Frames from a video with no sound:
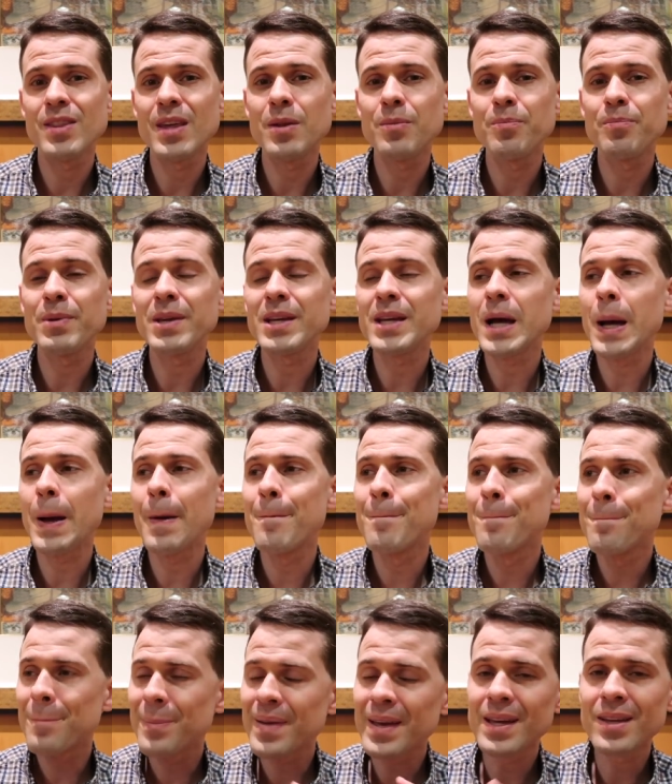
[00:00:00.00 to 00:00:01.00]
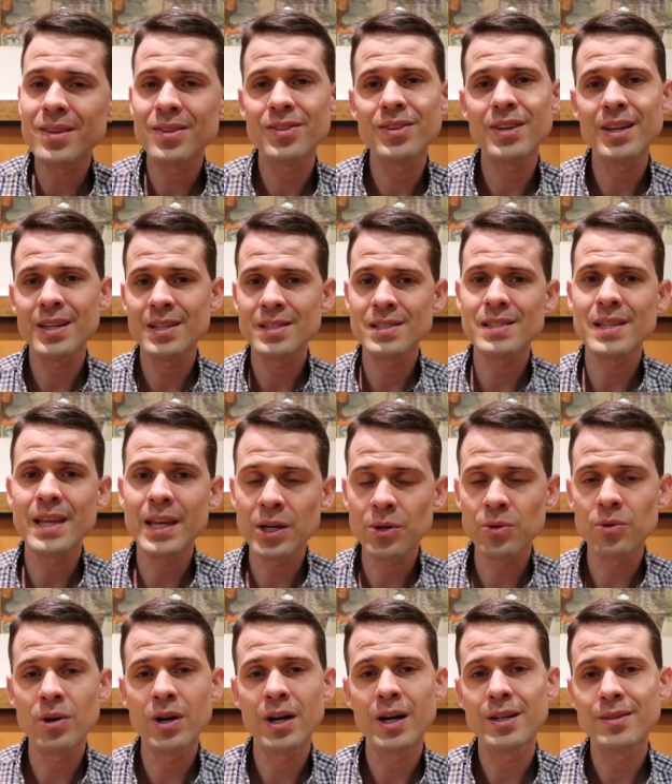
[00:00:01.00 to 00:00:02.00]
that become big things
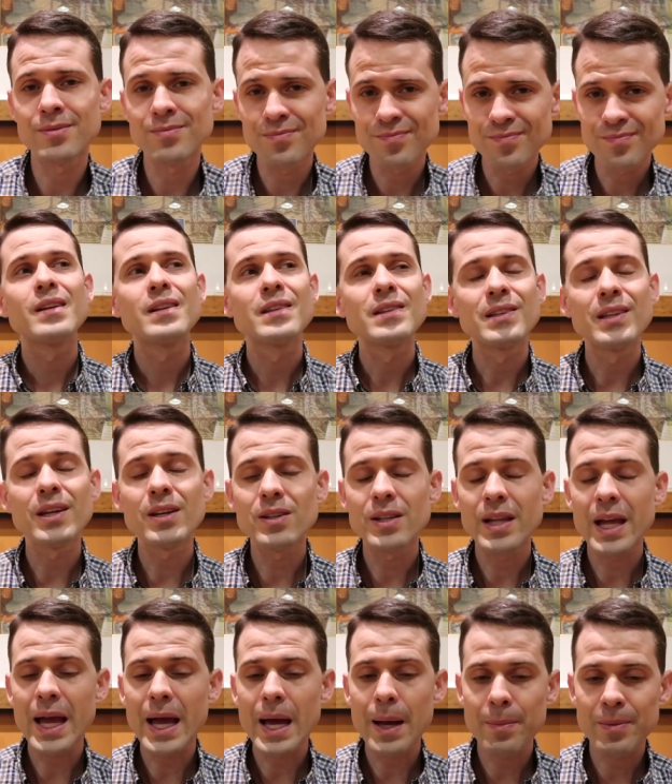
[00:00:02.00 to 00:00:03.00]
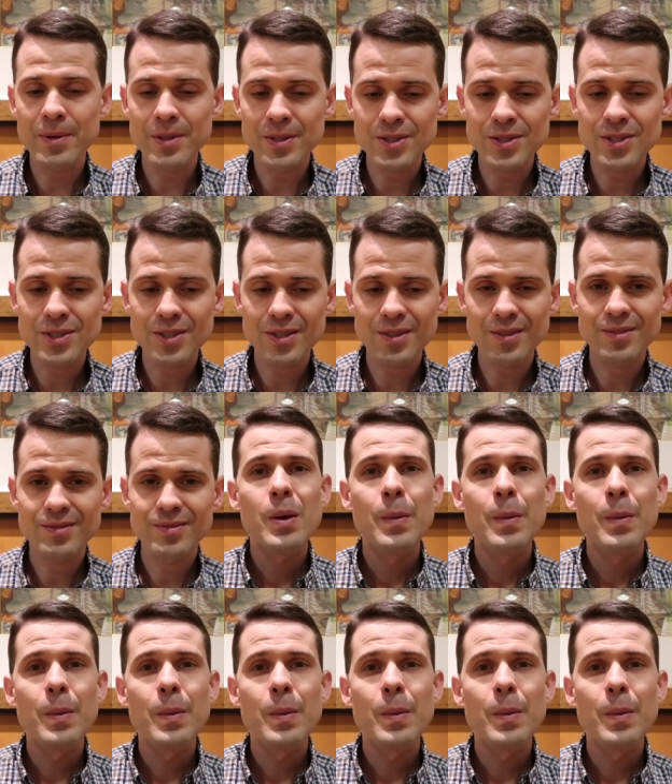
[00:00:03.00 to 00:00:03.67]
later on. Little habits.